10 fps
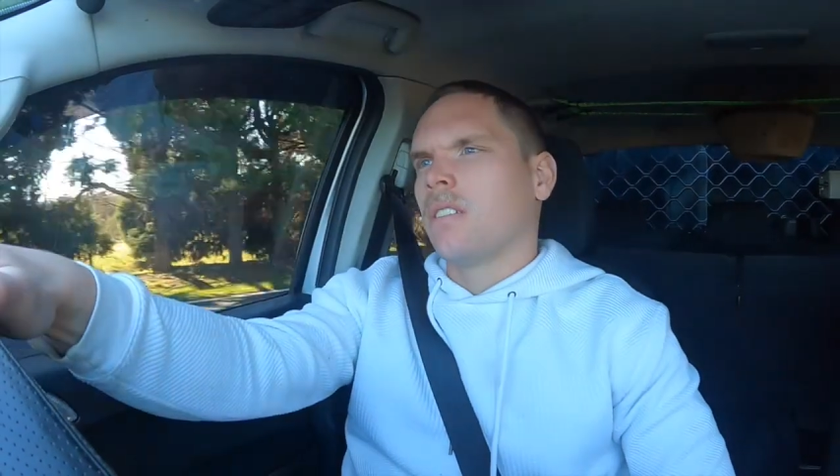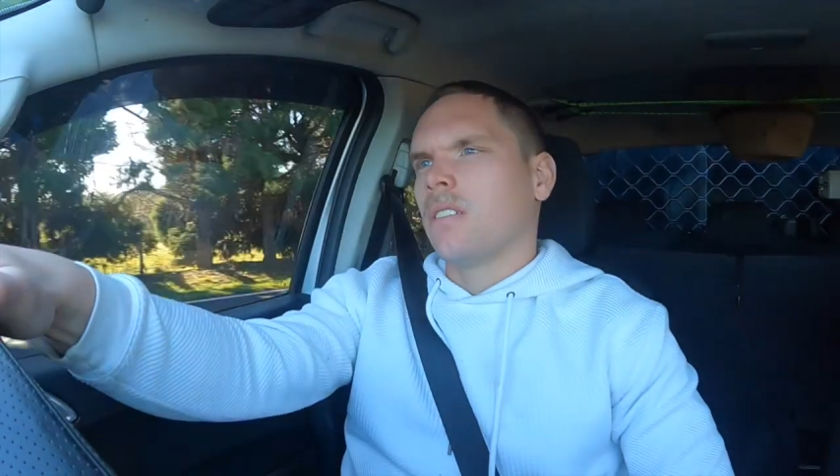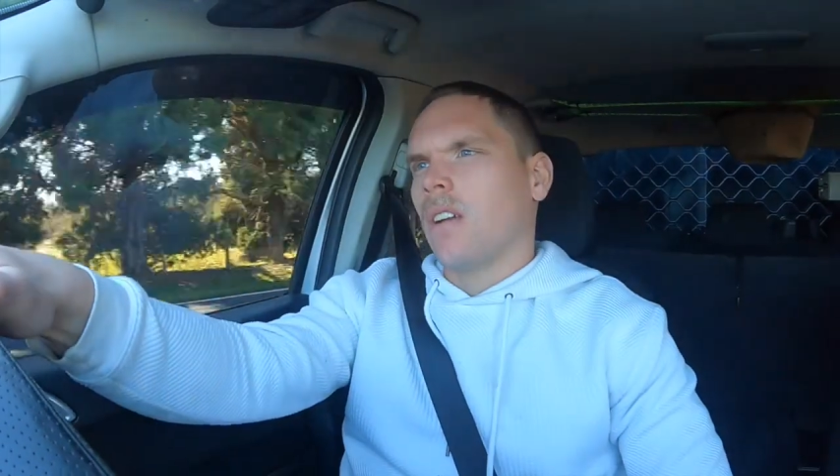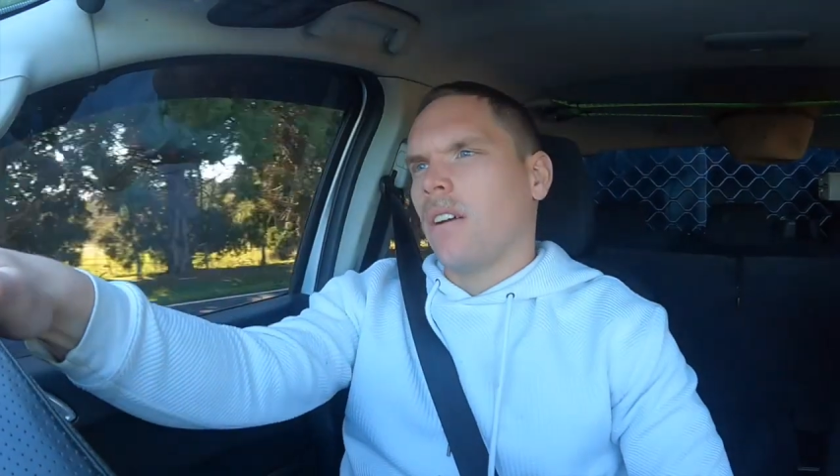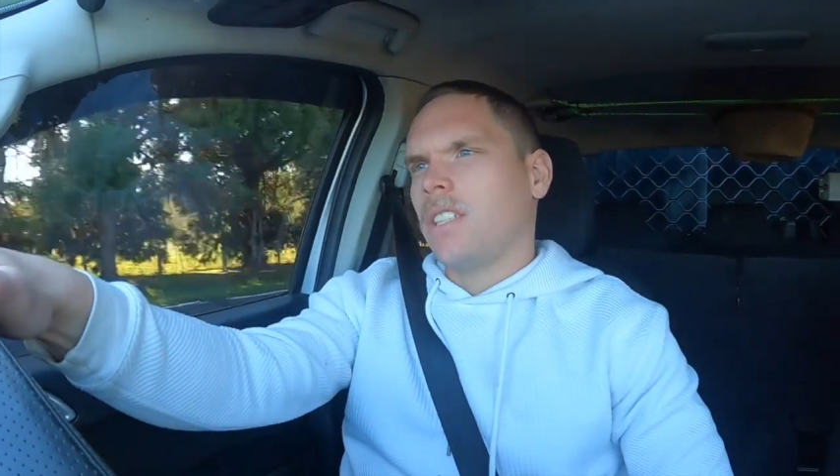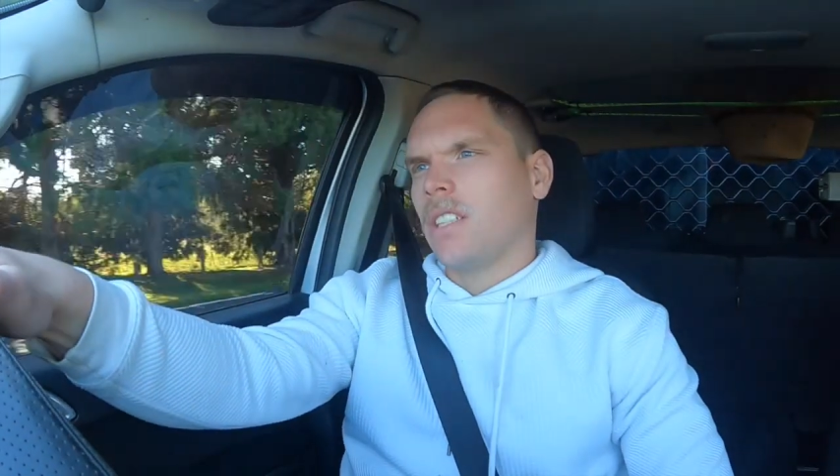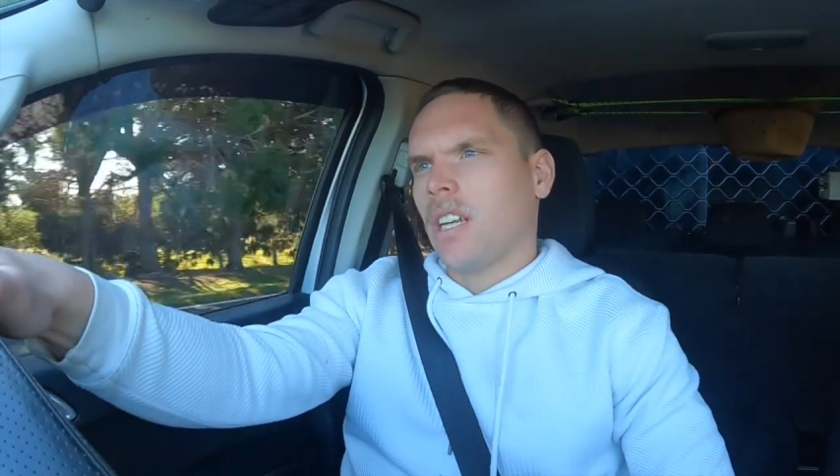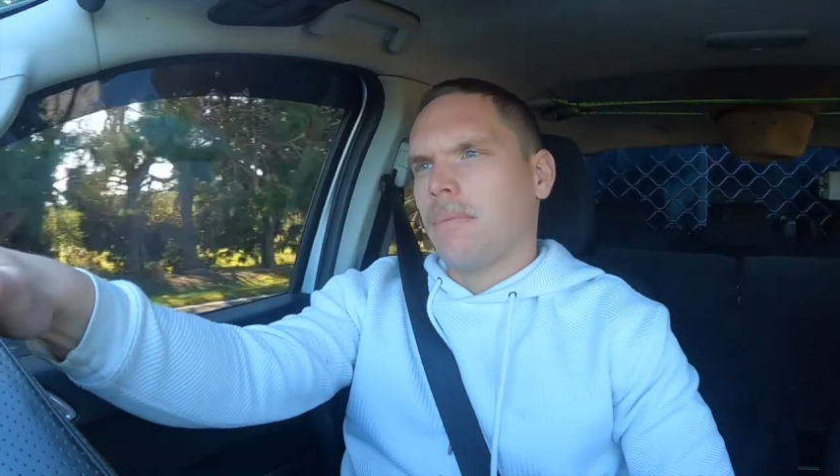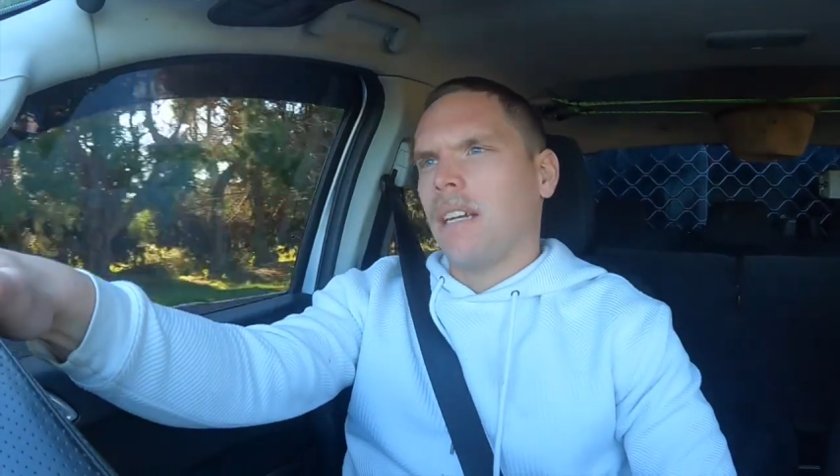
So I've just come